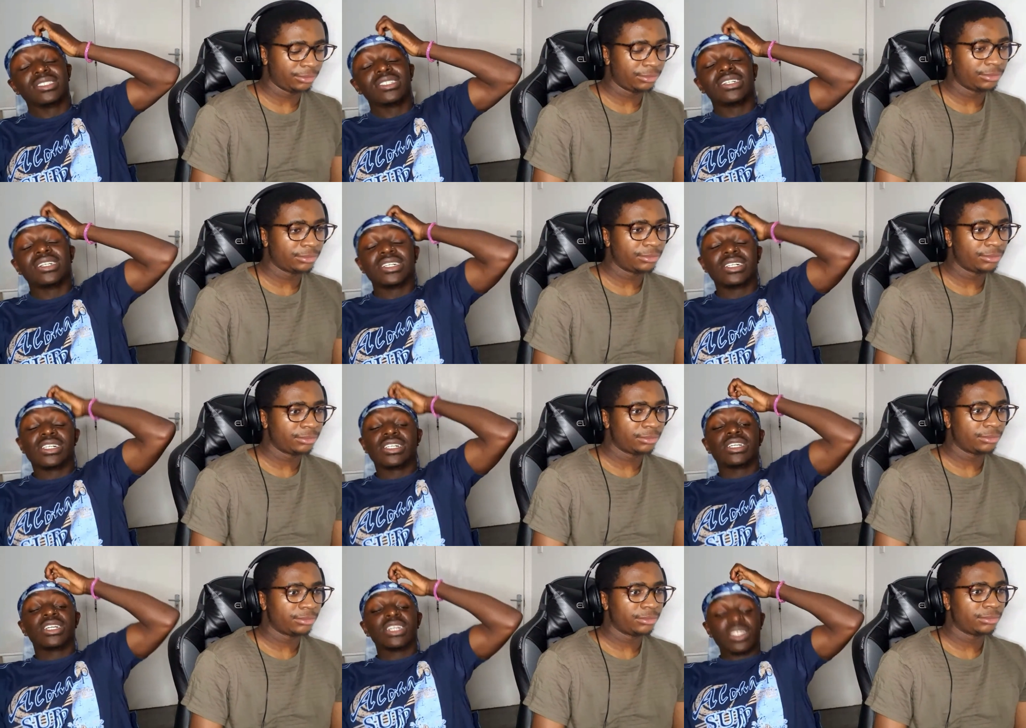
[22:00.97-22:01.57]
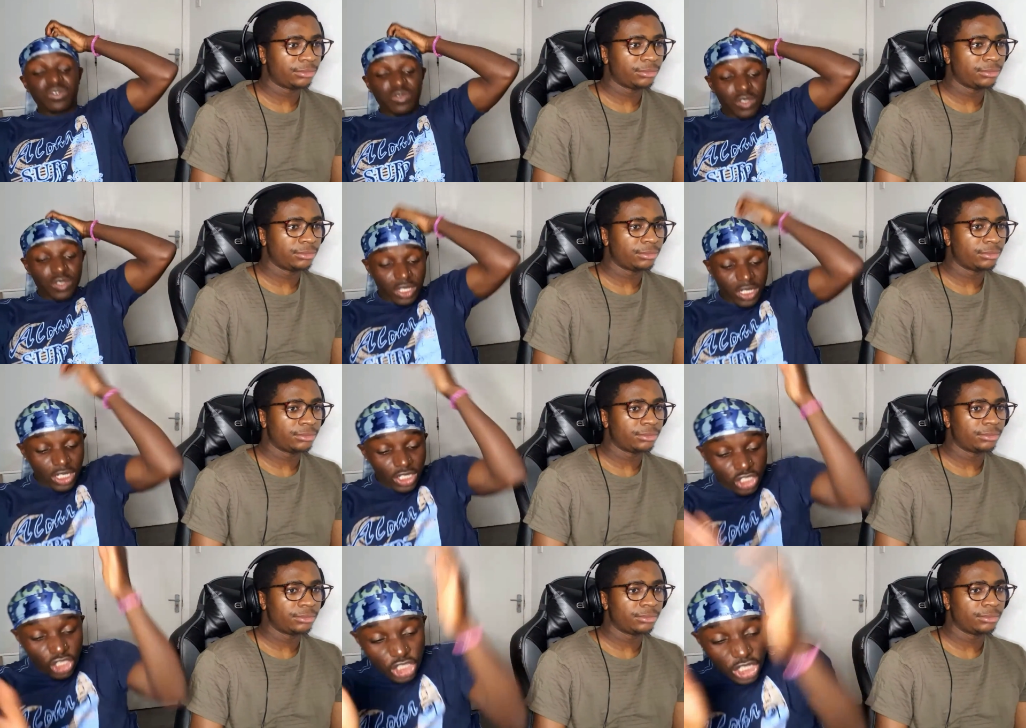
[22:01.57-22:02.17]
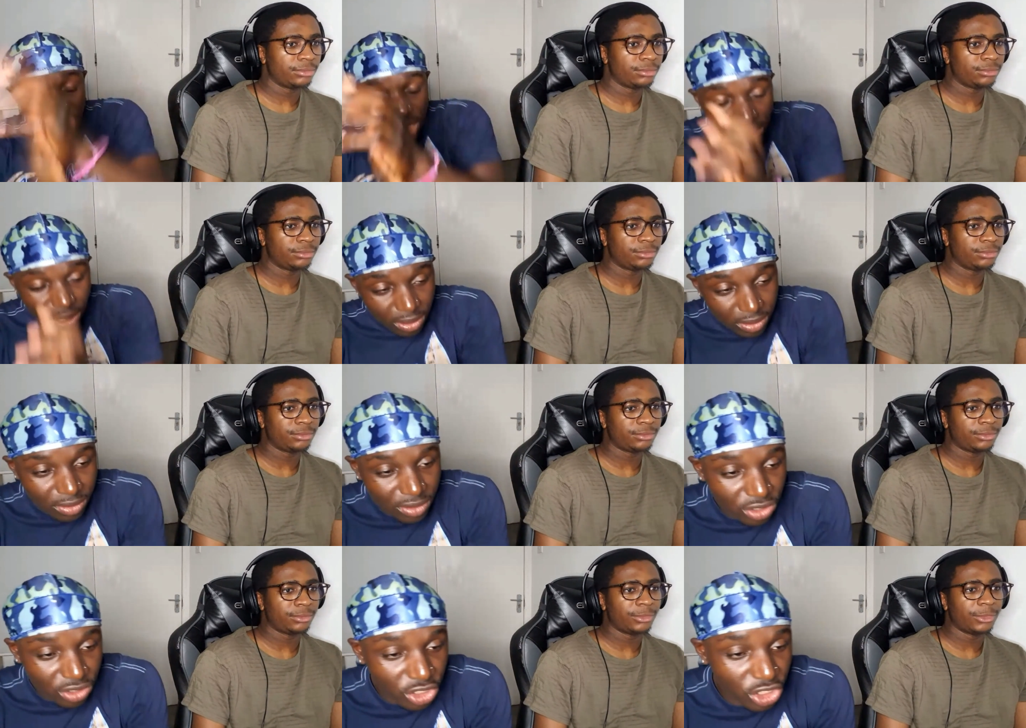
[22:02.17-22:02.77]
Speaker 1: if you're gonna cheat,
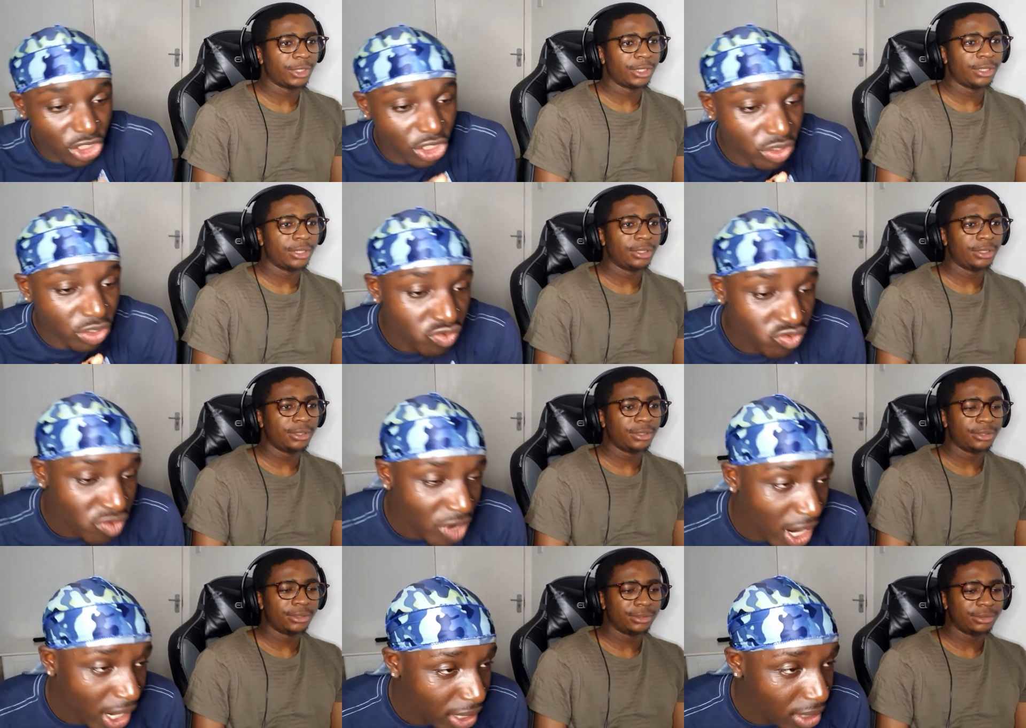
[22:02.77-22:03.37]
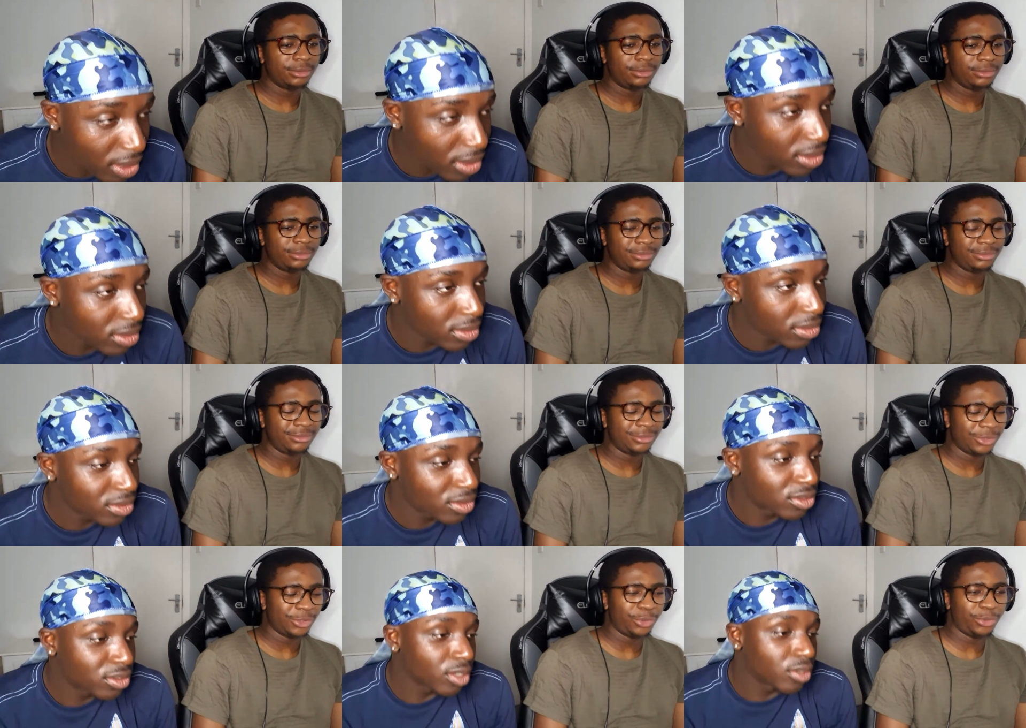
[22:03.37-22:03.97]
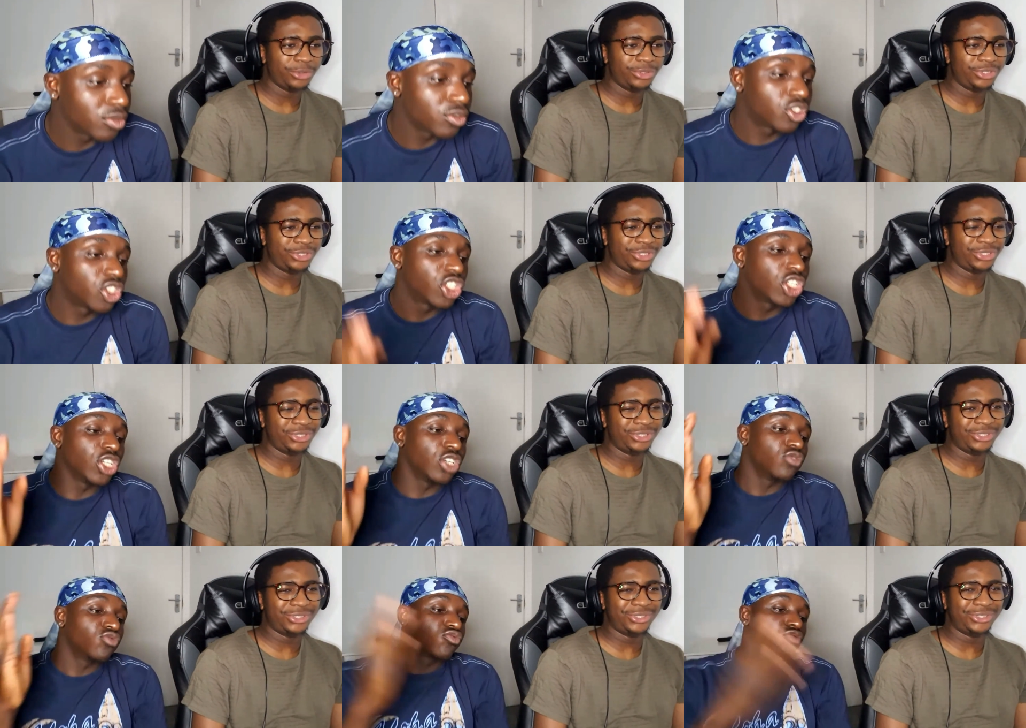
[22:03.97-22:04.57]
cheat right. Don't or cheat wrong.
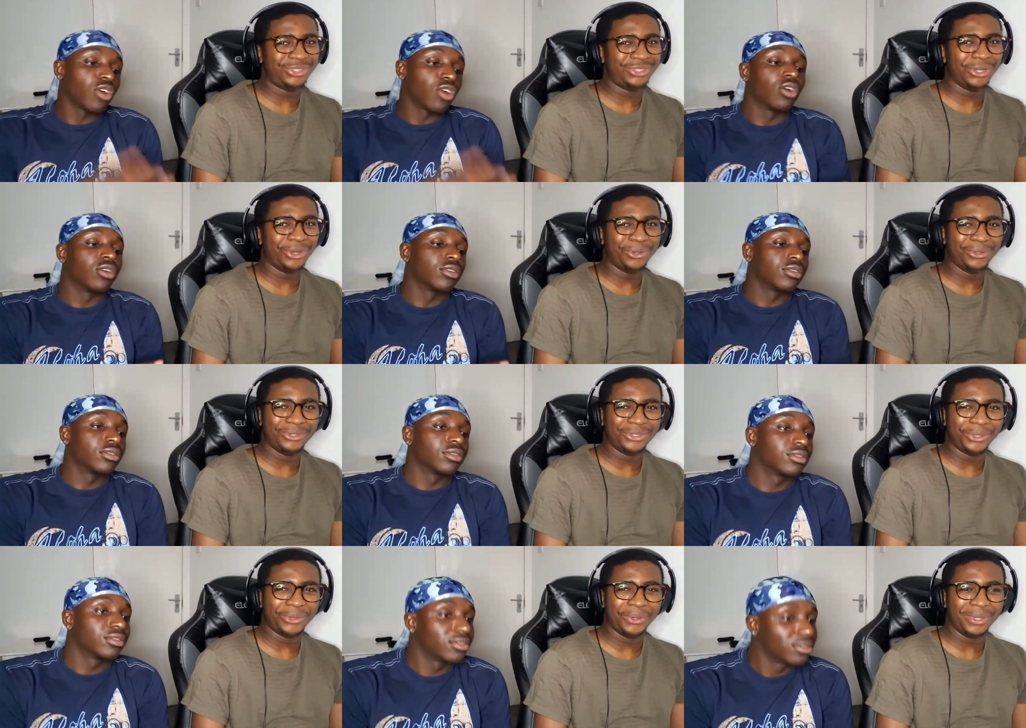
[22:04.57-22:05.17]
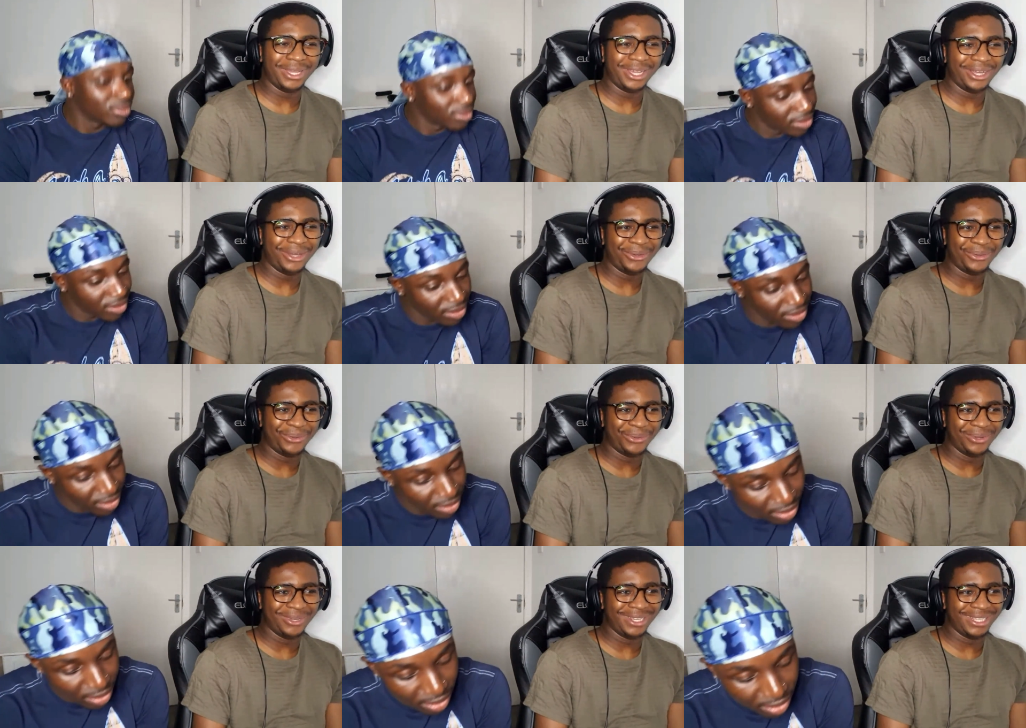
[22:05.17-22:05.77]
Don't do it at all. Is the